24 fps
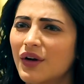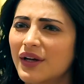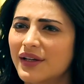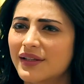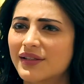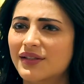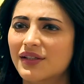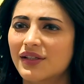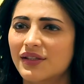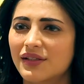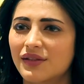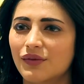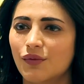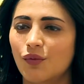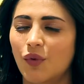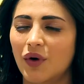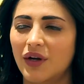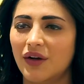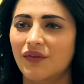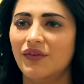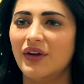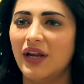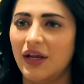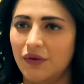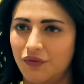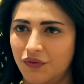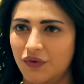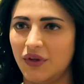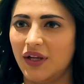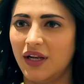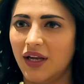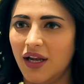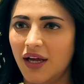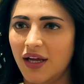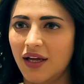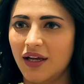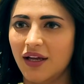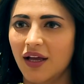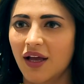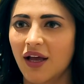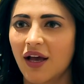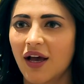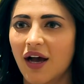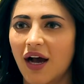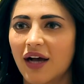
It's just whatever I feel like.